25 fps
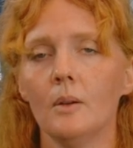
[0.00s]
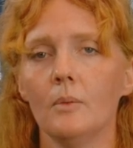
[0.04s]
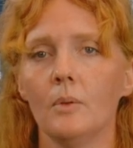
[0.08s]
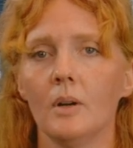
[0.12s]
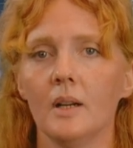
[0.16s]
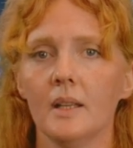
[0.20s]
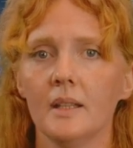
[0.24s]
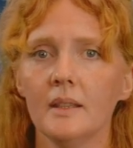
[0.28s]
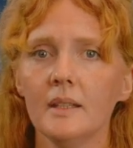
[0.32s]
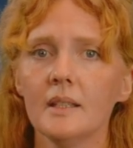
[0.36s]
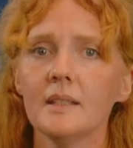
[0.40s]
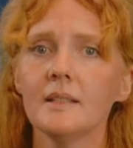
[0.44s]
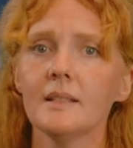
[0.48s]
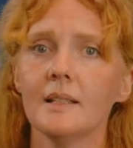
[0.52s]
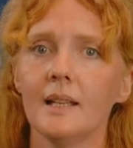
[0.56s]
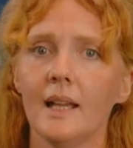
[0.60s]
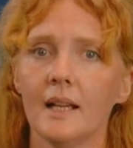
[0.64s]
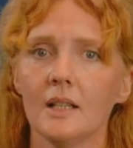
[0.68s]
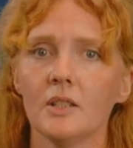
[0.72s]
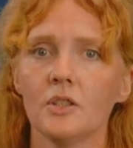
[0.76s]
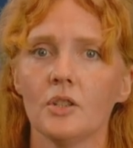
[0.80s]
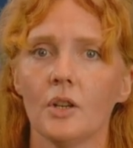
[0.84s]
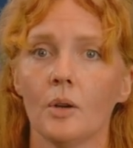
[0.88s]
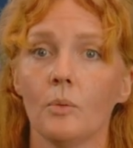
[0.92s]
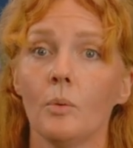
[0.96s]
Well, in this
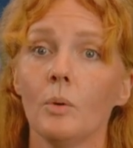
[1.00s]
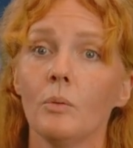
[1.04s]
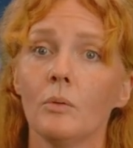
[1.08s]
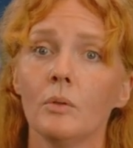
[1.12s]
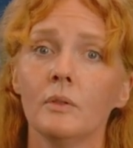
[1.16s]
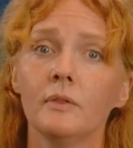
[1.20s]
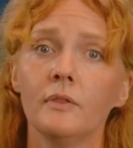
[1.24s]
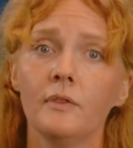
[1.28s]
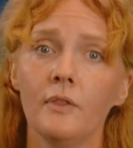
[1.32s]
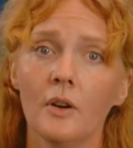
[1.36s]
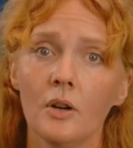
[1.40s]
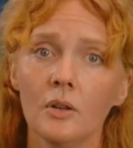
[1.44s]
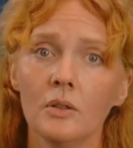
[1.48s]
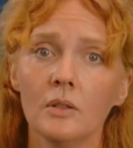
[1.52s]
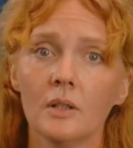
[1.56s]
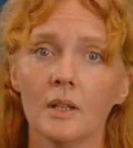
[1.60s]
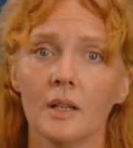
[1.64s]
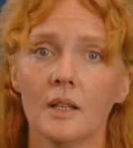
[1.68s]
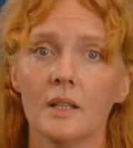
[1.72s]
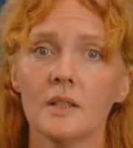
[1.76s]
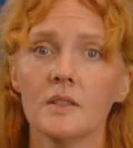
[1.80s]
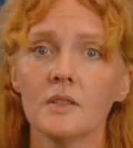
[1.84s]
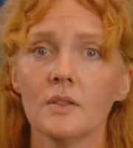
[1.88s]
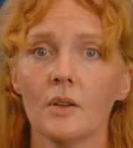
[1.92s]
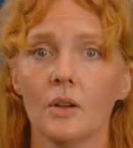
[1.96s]
lecture, we will
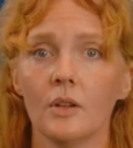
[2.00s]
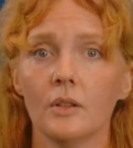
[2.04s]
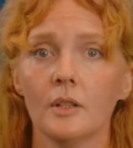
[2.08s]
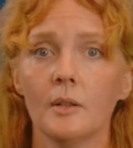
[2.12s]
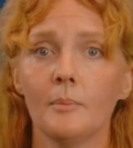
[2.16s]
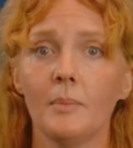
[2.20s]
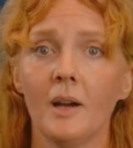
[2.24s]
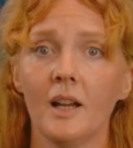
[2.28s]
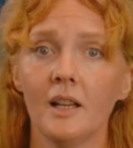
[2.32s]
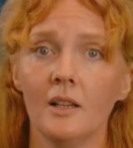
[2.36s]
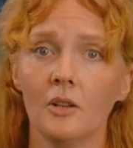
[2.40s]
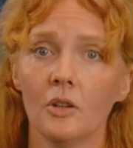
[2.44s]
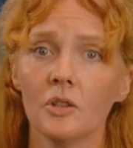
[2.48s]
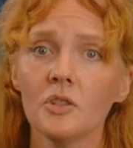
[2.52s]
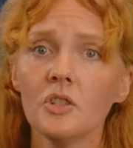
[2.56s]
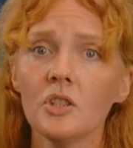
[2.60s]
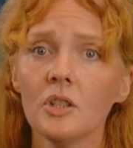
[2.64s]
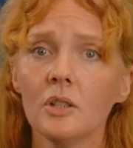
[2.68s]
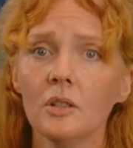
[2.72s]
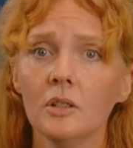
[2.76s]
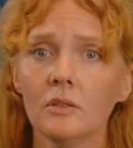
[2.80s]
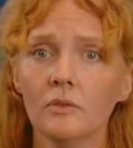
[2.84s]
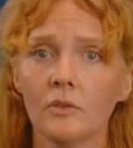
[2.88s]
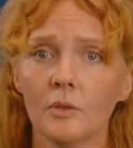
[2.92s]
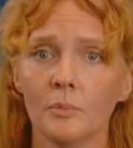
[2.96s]
focus on the
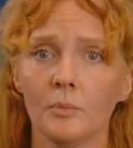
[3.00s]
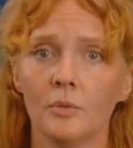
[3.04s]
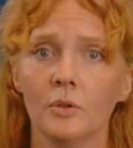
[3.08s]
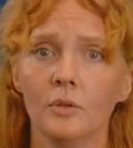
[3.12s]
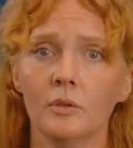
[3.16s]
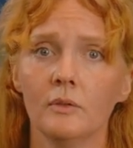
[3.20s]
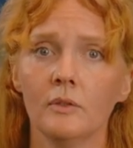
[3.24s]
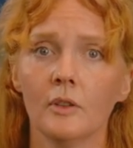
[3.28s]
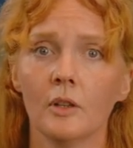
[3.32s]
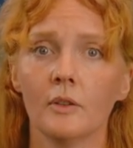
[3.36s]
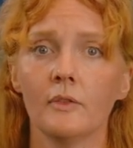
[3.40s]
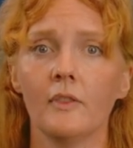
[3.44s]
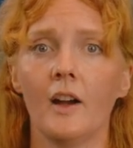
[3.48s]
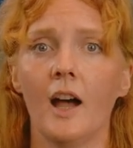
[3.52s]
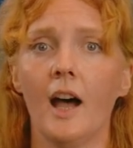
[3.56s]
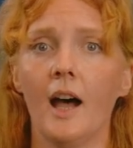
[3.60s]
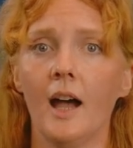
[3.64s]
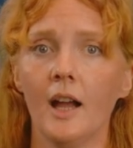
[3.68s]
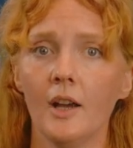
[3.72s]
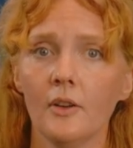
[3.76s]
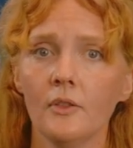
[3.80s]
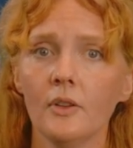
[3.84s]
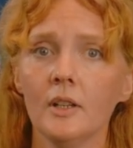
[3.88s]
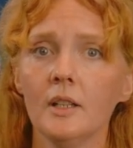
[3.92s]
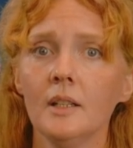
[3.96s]
biological removal of
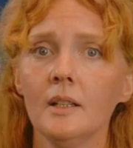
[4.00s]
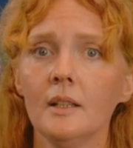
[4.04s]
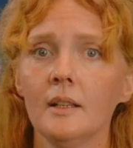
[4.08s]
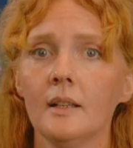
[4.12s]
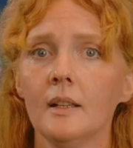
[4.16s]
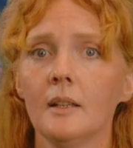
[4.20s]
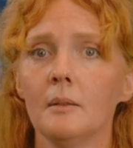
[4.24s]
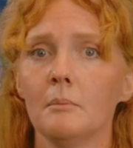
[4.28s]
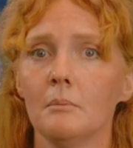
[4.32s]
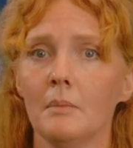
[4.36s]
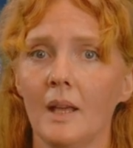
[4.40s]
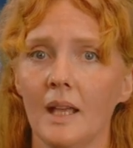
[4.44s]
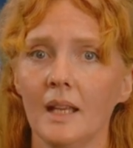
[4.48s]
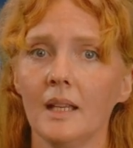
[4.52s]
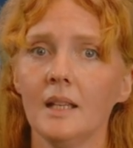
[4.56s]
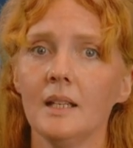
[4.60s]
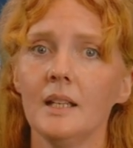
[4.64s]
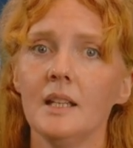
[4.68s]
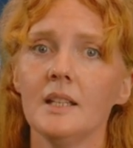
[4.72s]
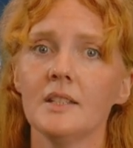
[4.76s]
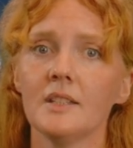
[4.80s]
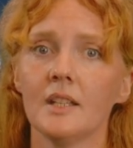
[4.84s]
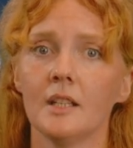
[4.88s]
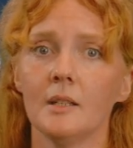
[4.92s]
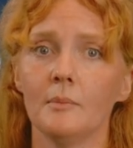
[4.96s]
iron,
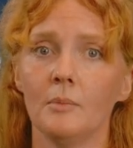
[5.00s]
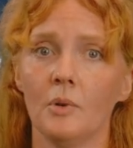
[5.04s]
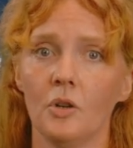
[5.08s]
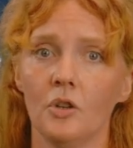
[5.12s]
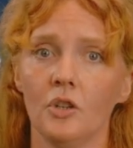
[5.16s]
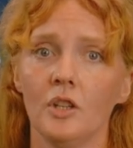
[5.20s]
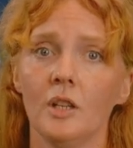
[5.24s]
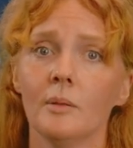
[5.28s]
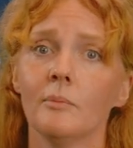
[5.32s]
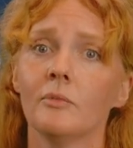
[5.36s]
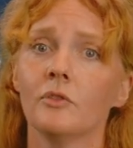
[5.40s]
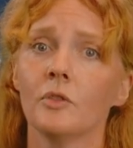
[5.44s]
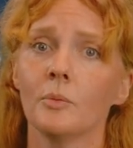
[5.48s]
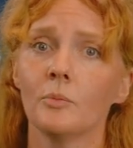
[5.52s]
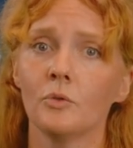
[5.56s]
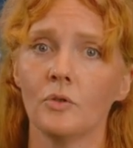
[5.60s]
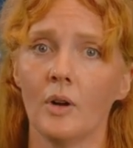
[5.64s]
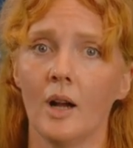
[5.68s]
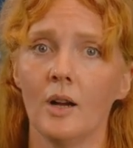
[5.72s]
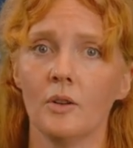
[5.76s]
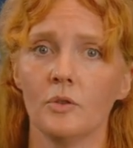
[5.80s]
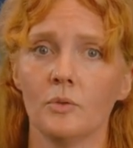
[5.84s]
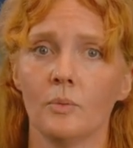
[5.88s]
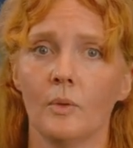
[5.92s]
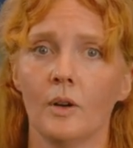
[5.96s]
manganese, and ammonium from
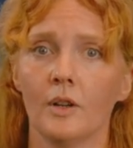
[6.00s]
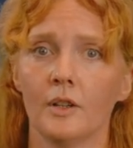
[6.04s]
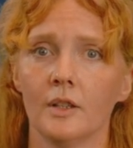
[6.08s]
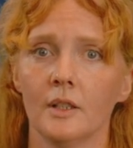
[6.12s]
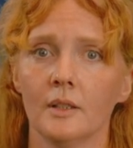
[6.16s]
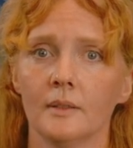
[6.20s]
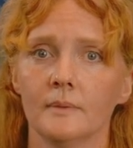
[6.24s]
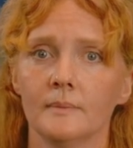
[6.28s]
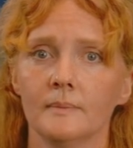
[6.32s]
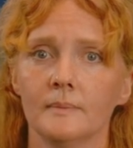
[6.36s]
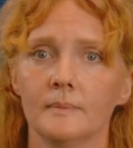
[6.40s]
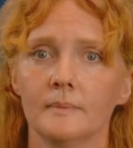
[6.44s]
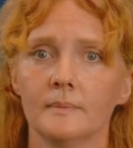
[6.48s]
groundwater.